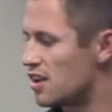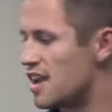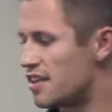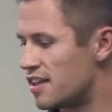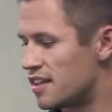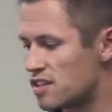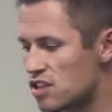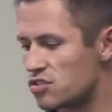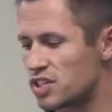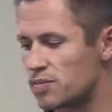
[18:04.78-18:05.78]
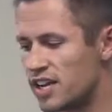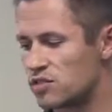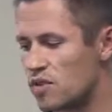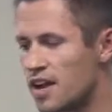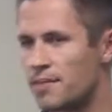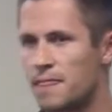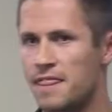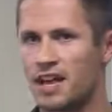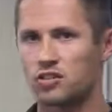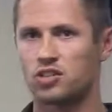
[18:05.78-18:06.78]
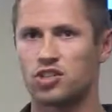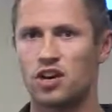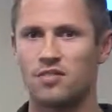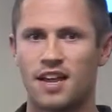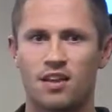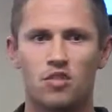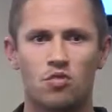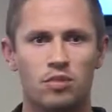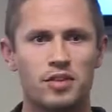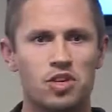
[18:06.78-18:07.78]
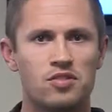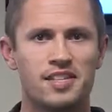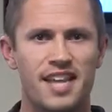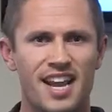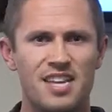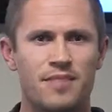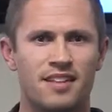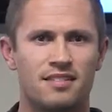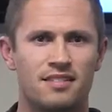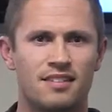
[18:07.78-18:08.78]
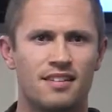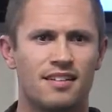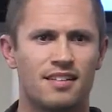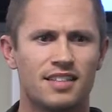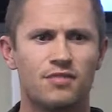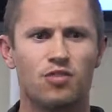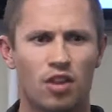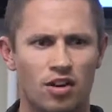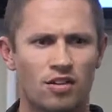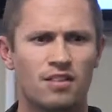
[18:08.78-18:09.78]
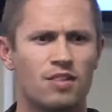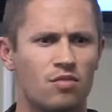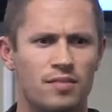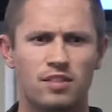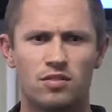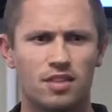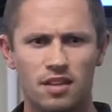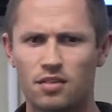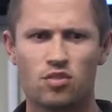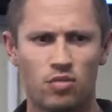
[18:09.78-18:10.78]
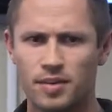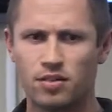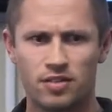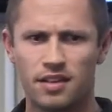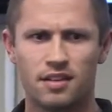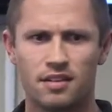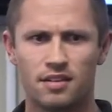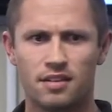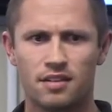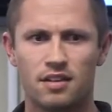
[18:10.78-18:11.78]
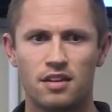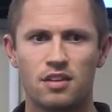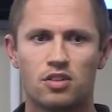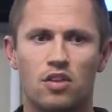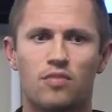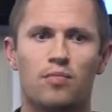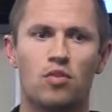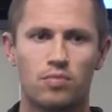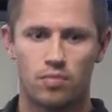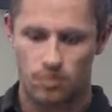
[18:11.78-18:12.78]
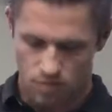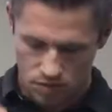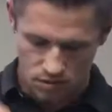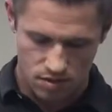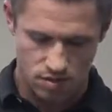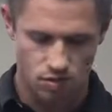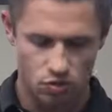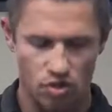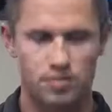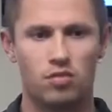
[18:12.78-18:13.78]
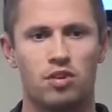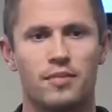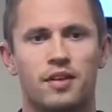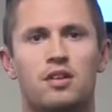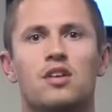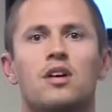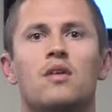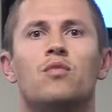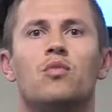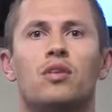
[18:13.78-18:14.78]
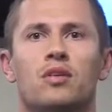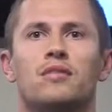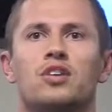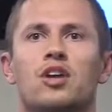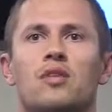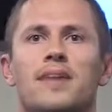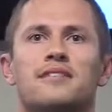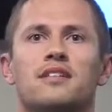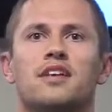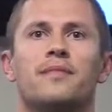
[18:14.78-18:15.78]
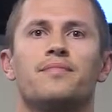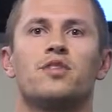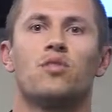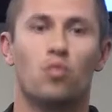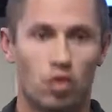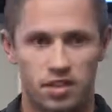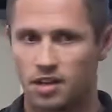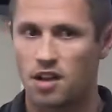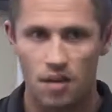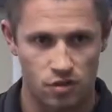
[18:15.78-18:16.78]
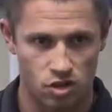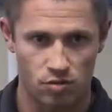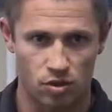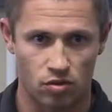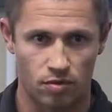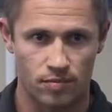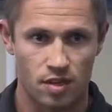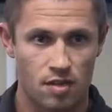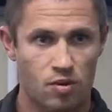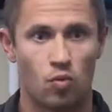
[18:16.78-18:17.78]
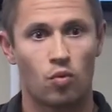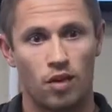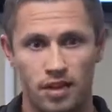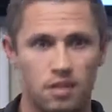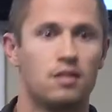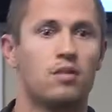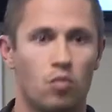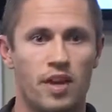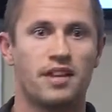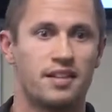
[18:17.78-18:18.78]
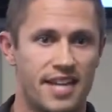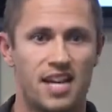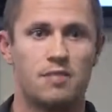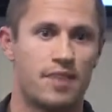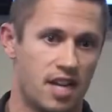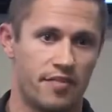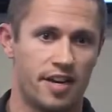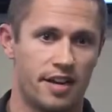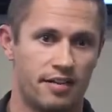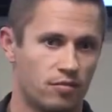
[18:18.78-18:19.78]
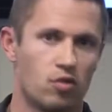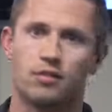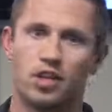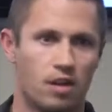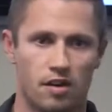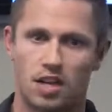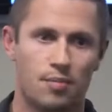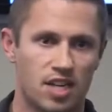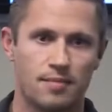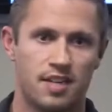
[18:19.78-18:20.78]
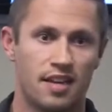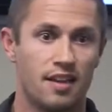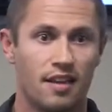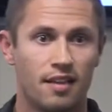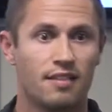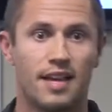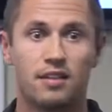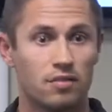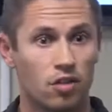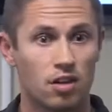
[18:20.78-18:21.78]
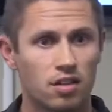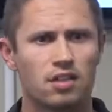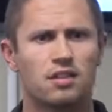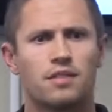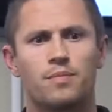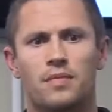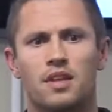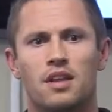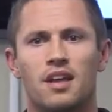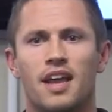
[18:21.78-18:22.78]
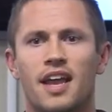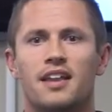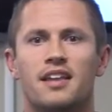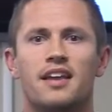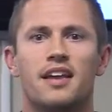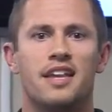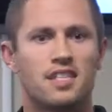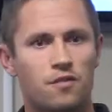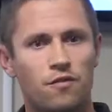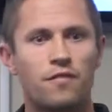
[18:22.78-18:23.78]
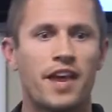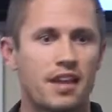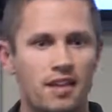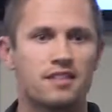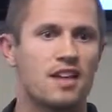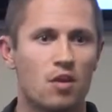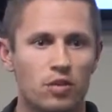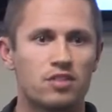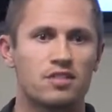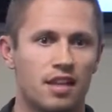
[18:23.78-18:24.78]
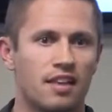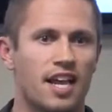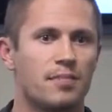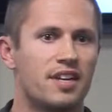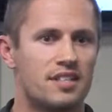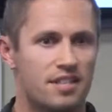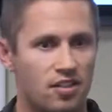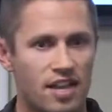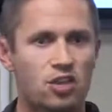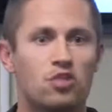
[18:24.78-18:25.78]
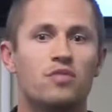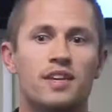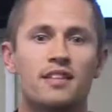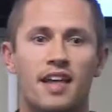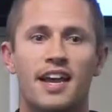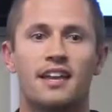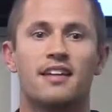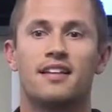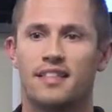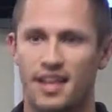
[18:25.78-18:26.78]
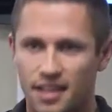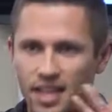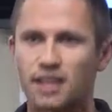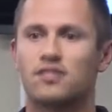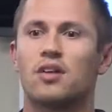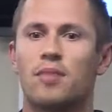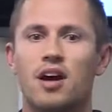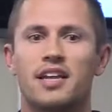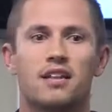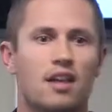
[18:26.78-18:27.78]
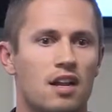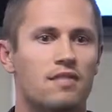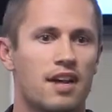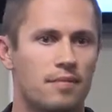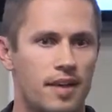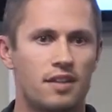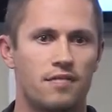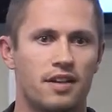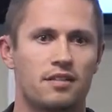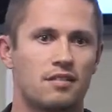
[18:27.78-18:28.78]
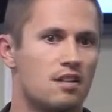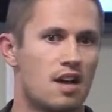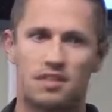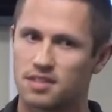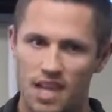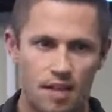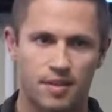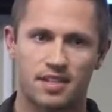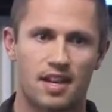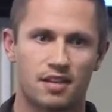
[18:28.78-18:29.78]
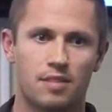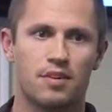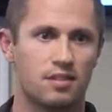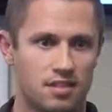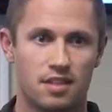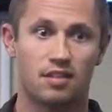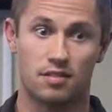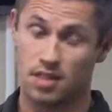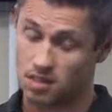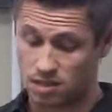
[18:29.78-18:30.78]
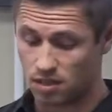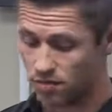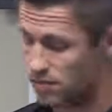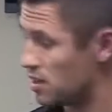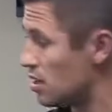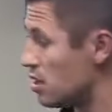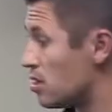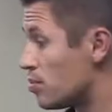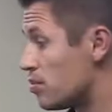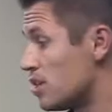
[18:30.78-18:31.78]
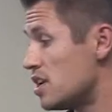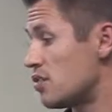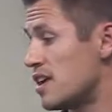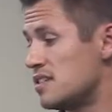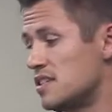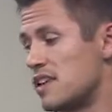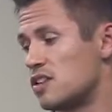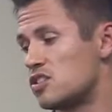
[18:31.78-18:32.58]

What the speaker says: And then this also explains why, and they also showed that women using tanning beds lived longer than women who didn't. So if both groups of women were, basically worked in an office cubicle, but one went in a tanning bed every day, or a couple times a day, they lived longer. And it is fake, it's not real sunlight, but it's still that UV light that gives our body a lot of that benefit. Not the same exactly, but still, that's still pretty crazy there.